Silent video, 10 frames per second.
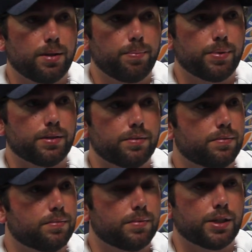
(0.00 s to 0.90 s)
up and
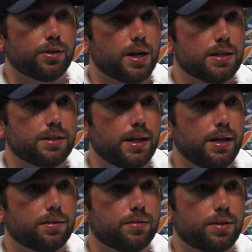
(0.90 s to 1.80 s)
grinds it
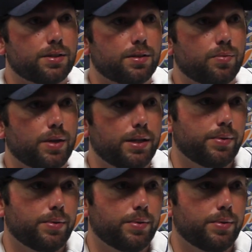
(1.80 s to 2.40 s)
out the rest of the way.